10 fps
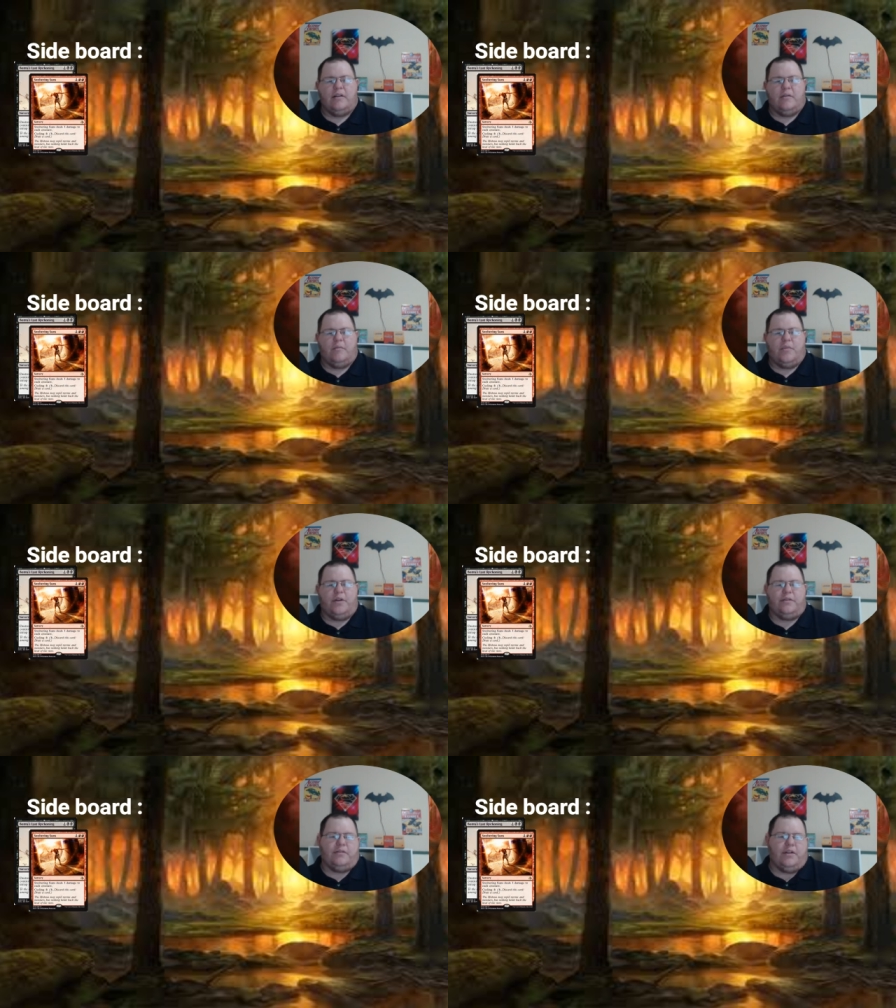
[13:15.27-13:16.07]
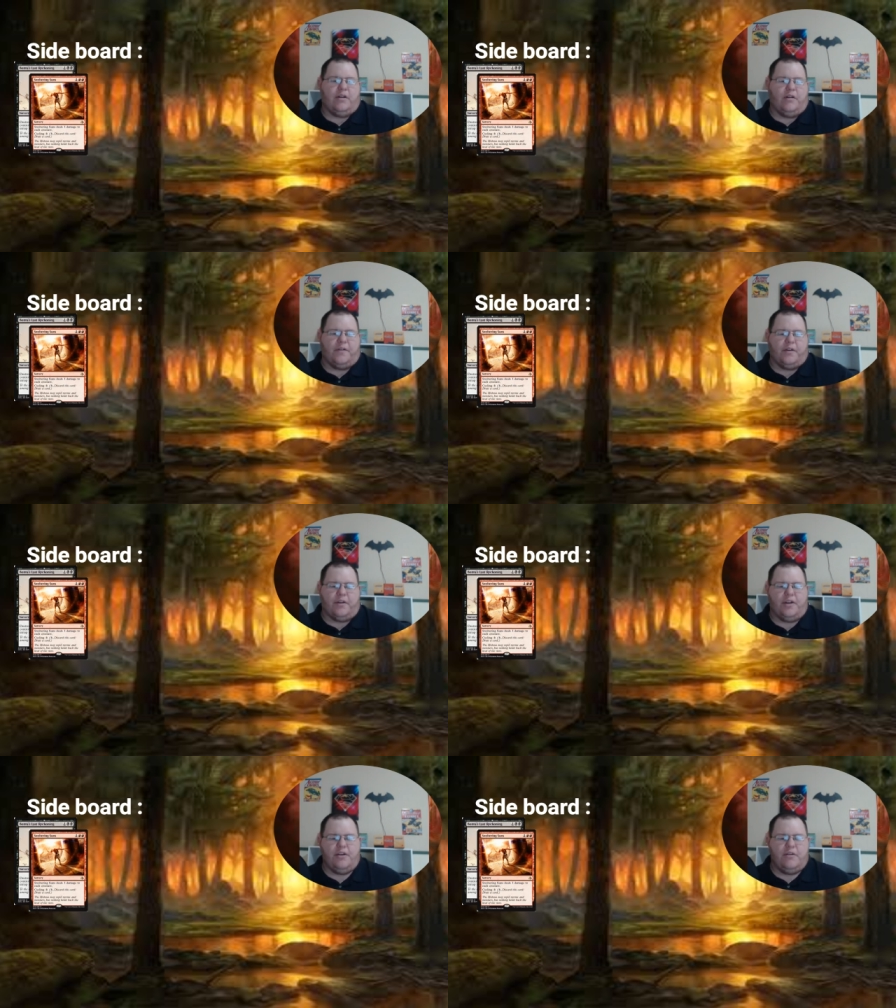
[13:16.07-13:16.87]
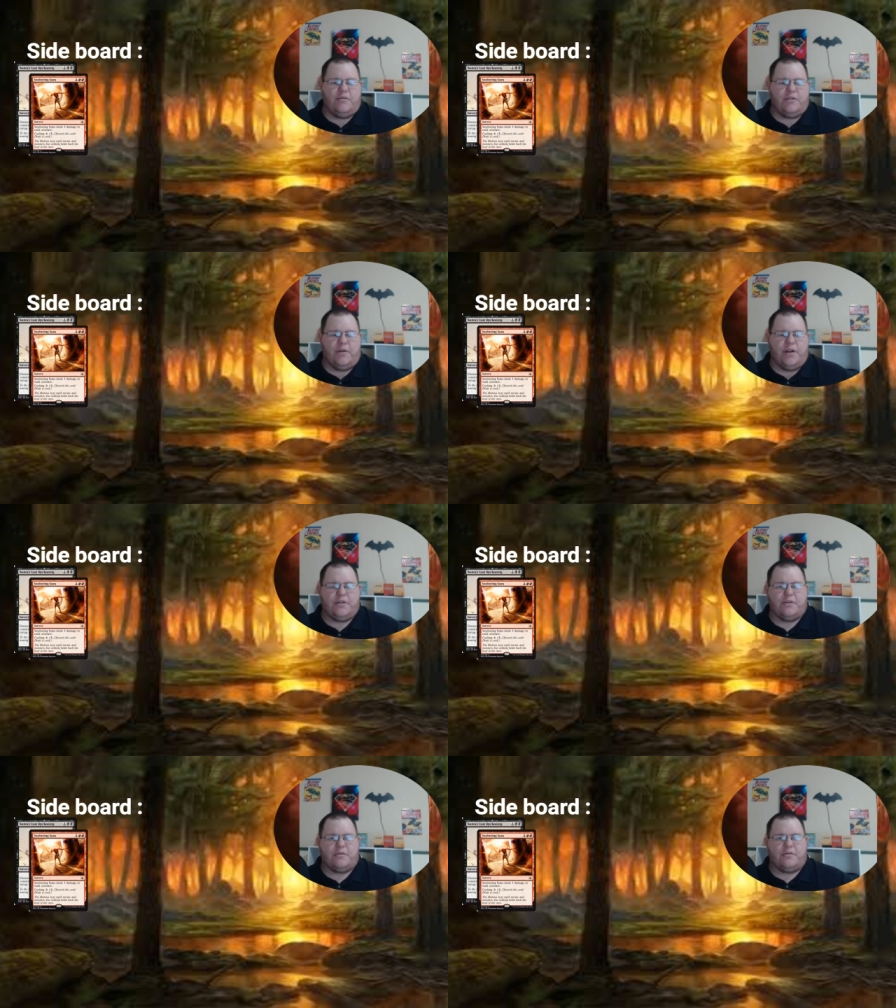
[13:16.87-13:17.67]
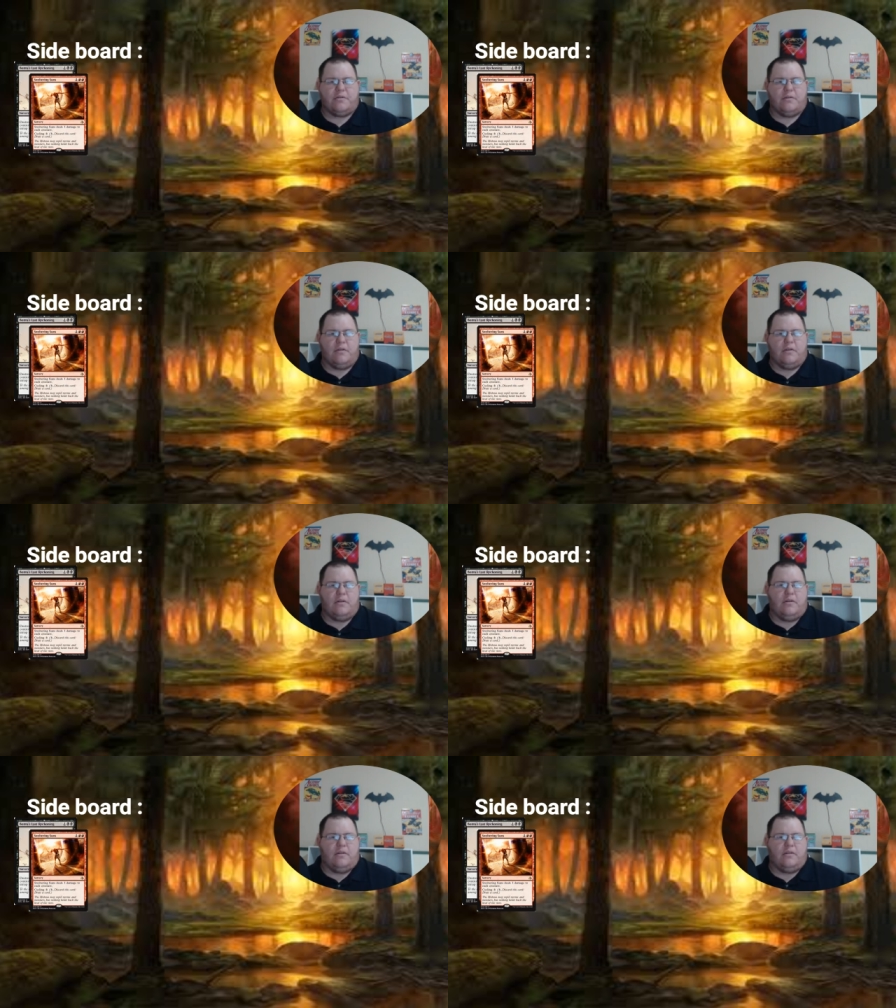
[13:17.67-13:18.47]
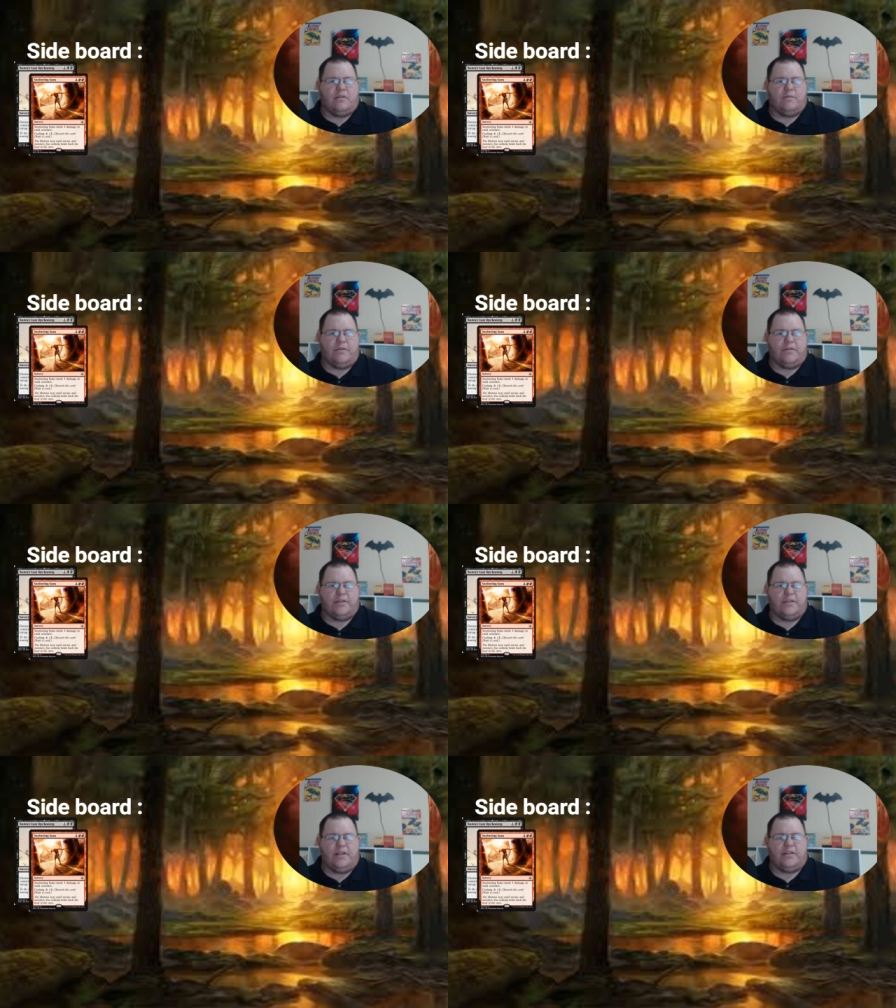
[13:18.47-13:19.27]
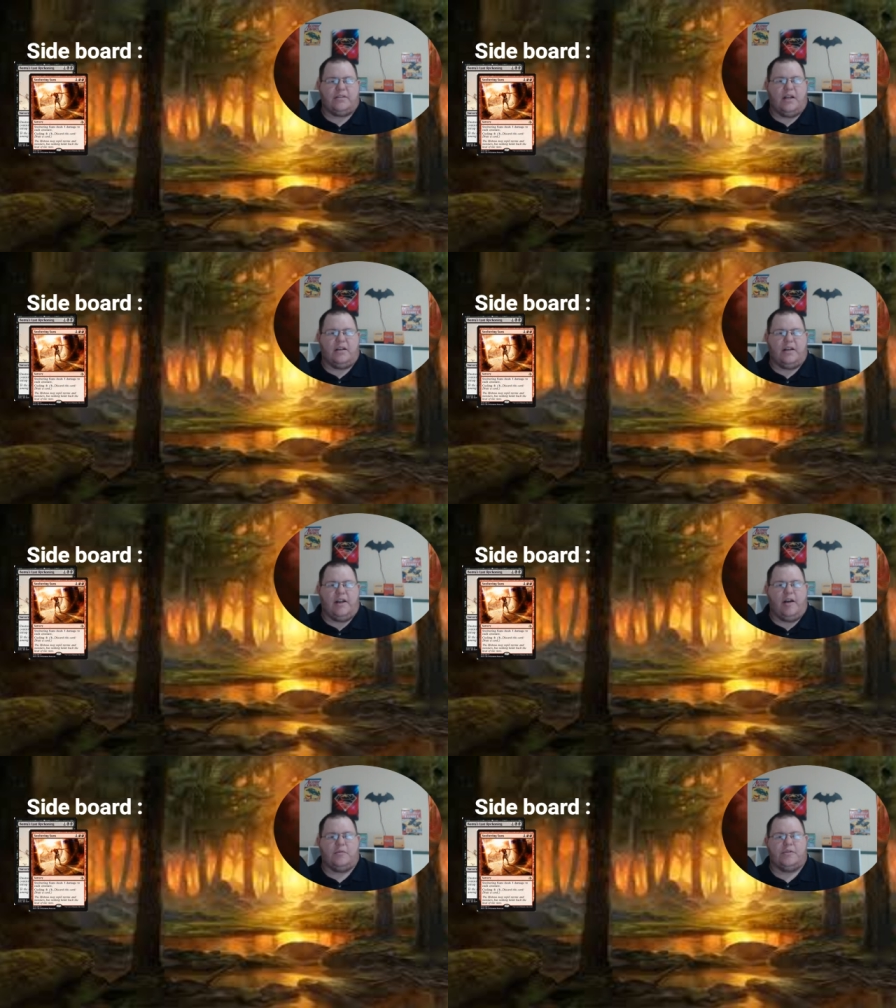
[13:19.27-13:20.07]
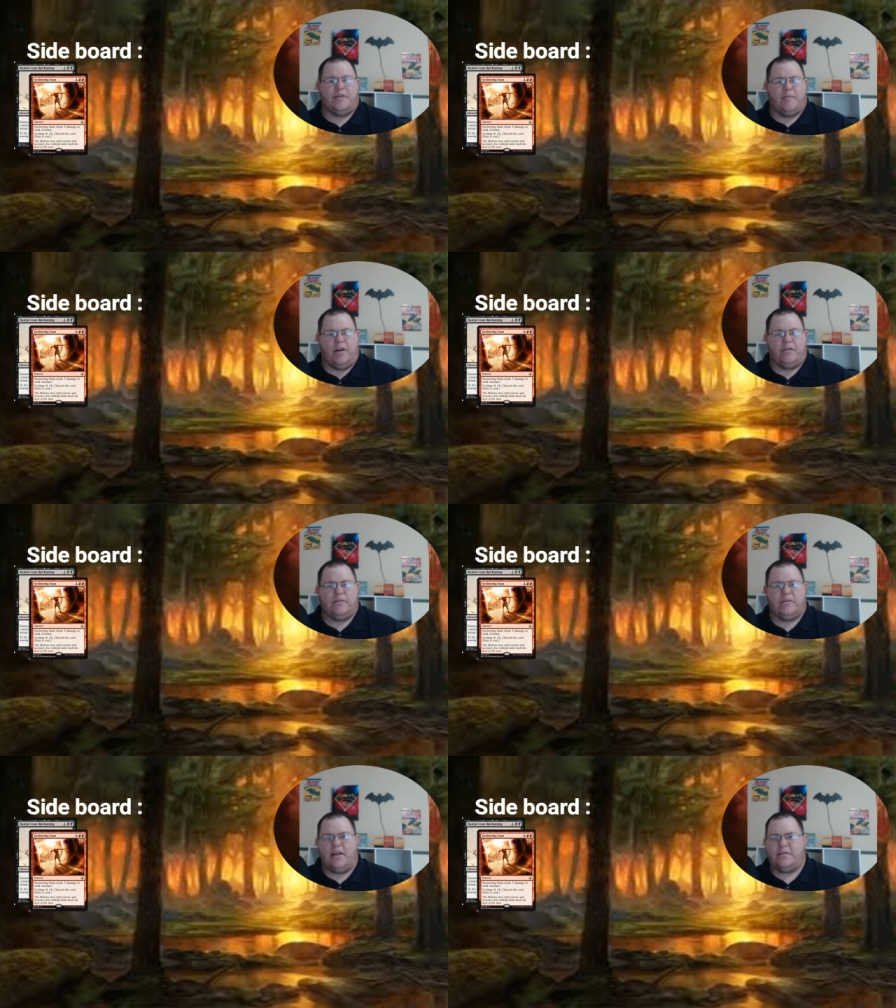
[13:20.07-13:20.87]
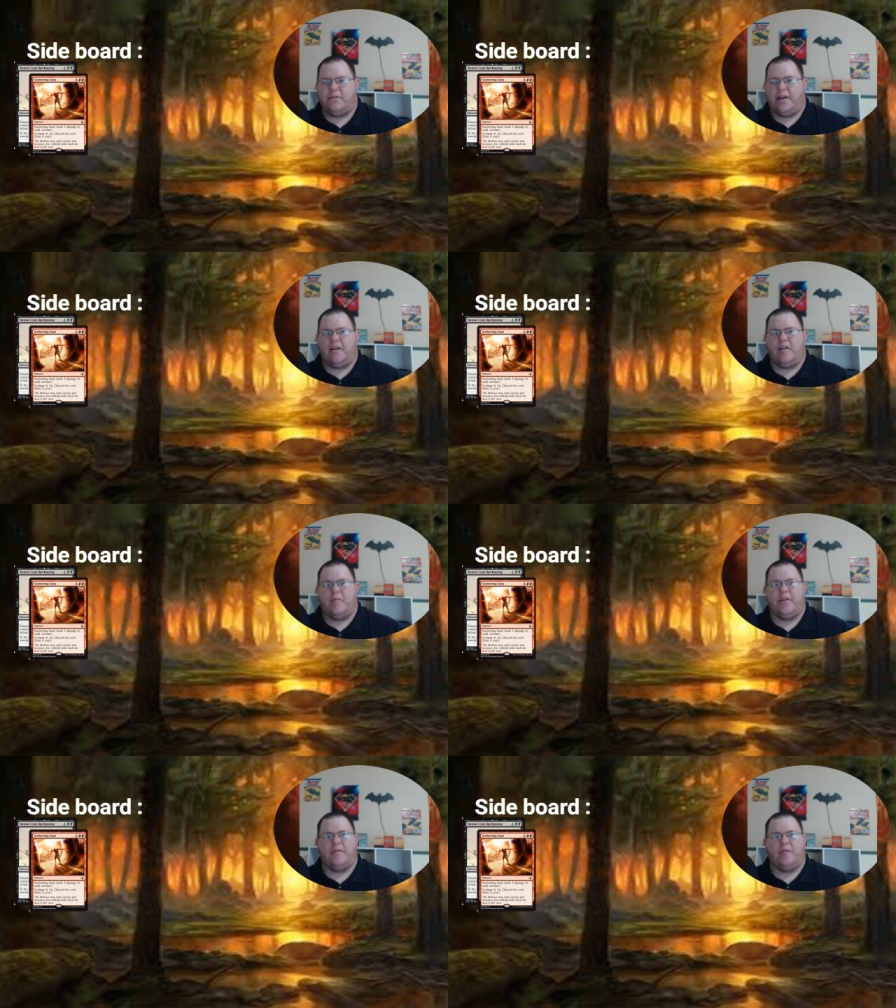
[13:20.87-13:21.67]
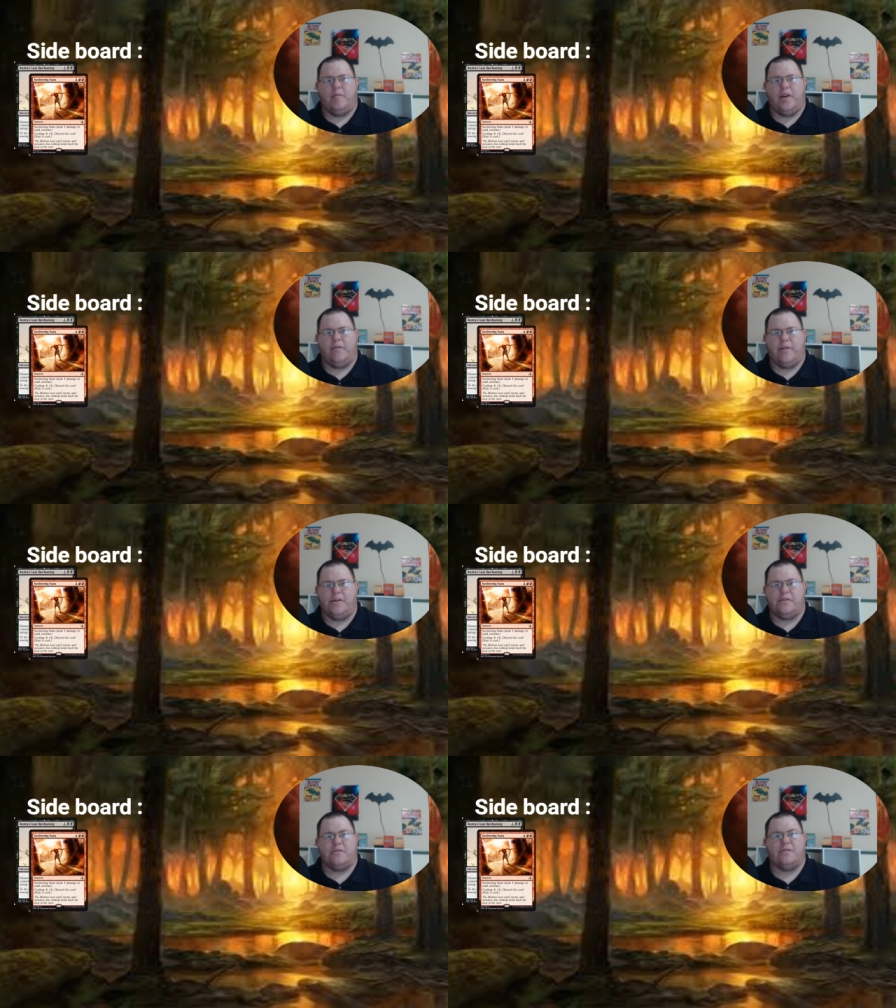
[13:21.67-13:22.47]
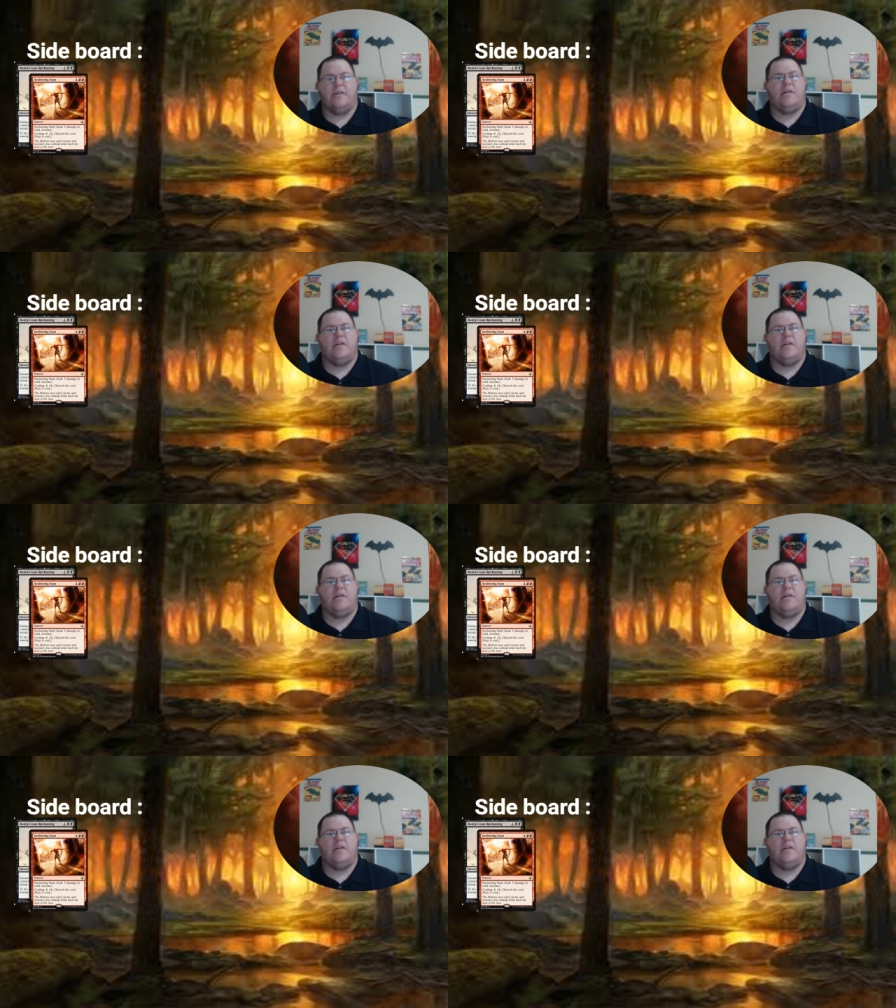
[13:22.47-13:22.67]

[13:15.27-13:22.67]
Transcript: but if they're huge creatures, the Sweltering Sun is not going to help. So your Bantu's Last Reckoning will be for the big creatures.